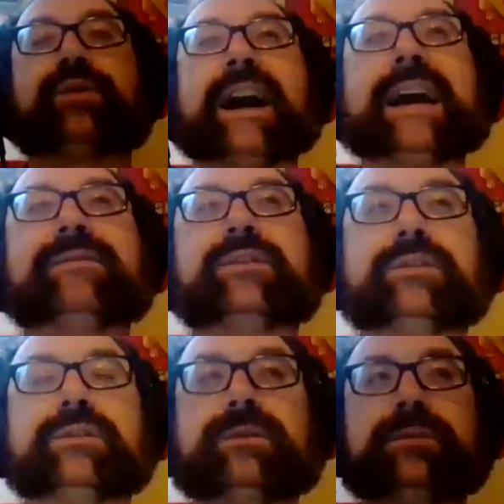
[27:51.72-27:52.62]
drive
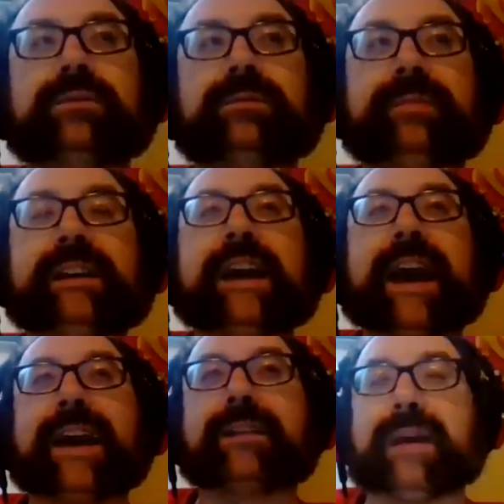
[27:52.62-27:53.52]
to PA
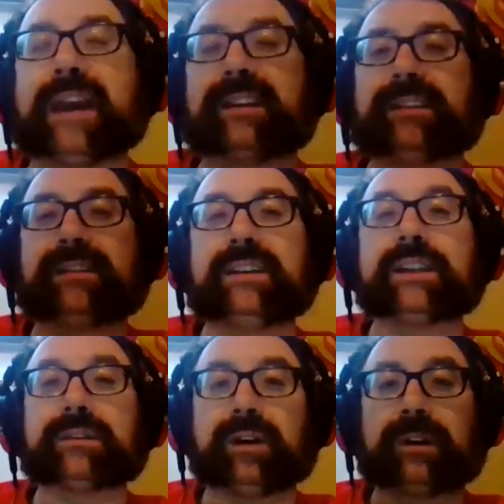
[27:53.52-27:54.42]
and bang a
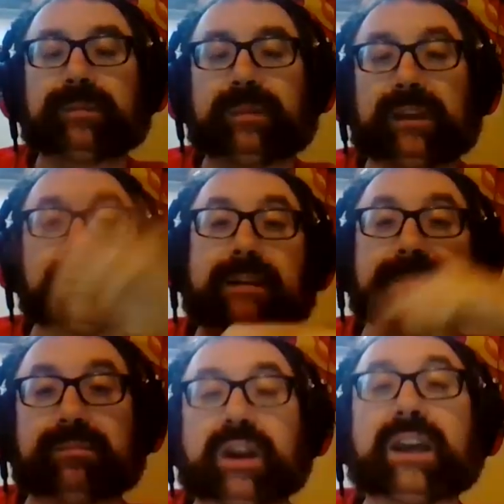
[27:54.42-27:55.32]
16-year-old because
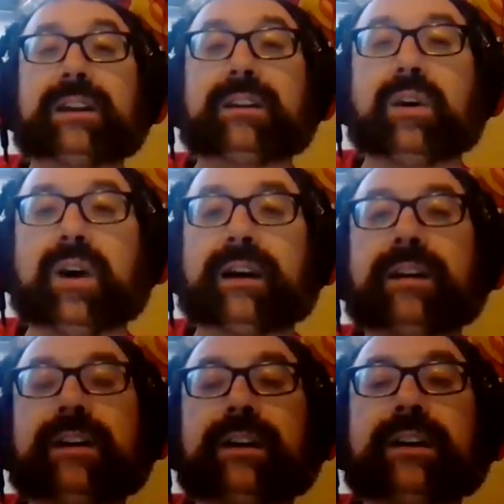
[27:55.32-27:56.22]
I'm breaking the law.
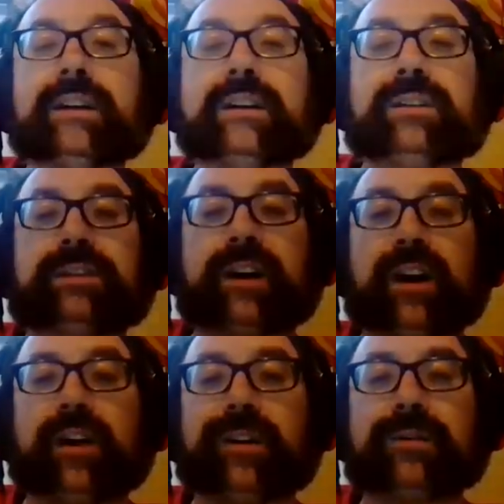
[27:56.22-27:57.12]

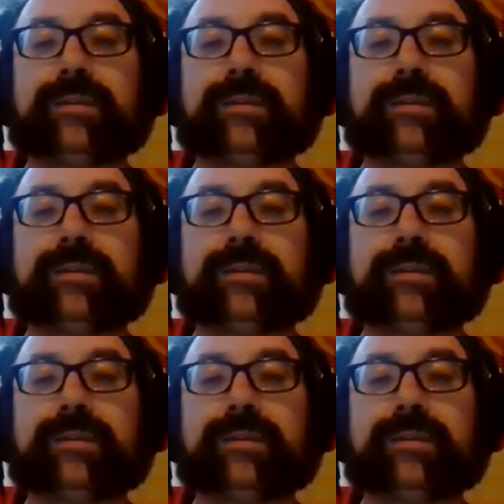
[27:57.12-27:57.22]
So